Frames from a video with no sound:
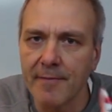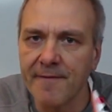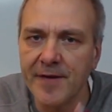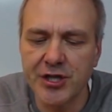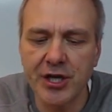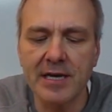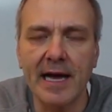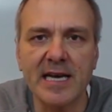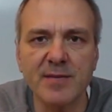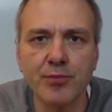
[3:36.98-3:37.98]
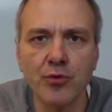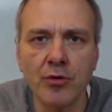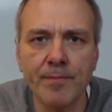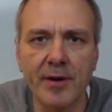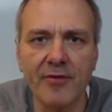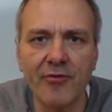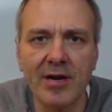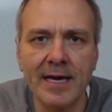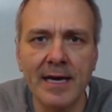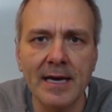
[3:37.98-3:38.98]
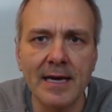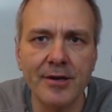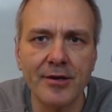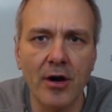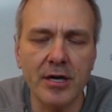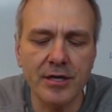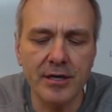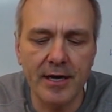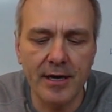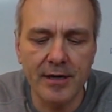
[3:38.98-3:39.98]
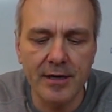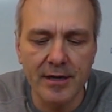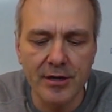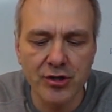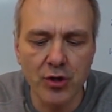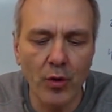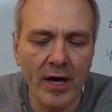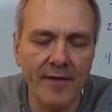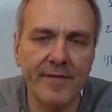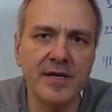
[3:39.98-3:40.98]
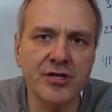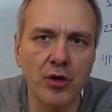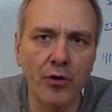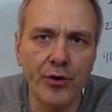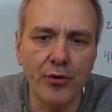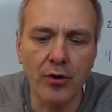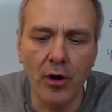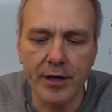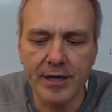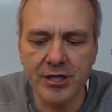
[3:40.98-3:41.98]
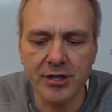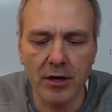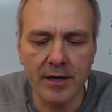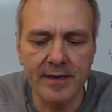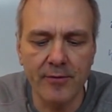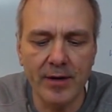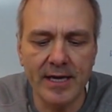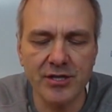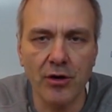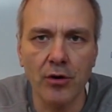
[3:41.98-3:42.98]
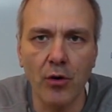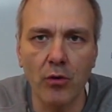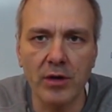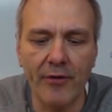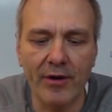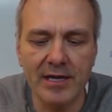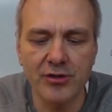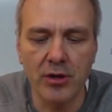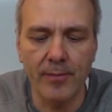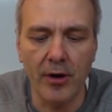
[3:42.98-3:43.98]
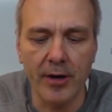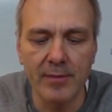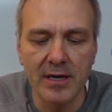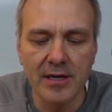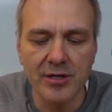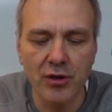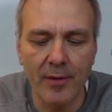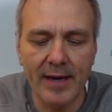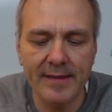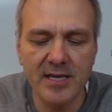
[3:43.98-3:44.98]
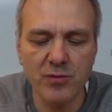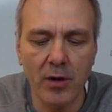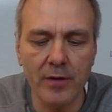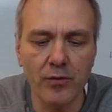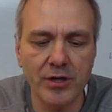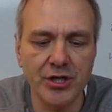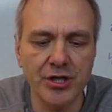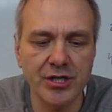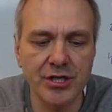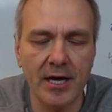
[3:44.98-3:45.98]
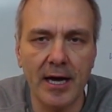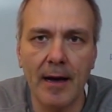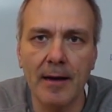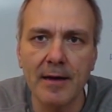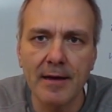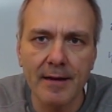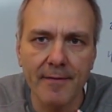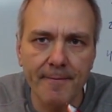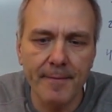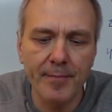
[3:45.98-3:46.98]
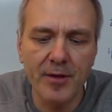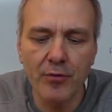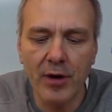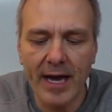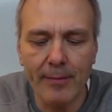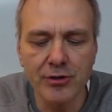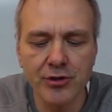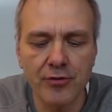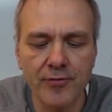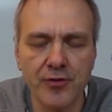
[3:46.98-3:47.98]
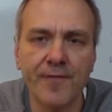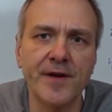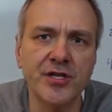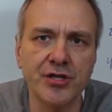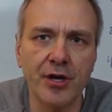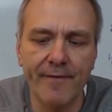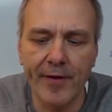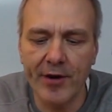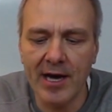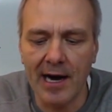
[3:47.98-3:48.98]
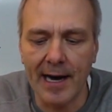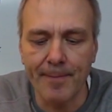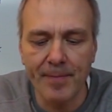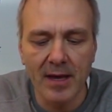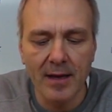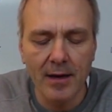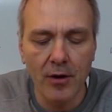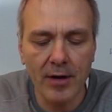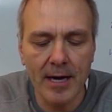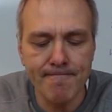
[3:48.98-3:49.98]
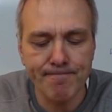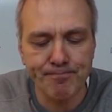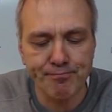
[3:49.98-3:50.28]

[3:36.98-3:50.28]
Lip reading: fishing like a spoon, but really not so heavy so you got it stuck in the weeds or go directly to the bottom. So I made this one, which is you are able to fish very high. Okay,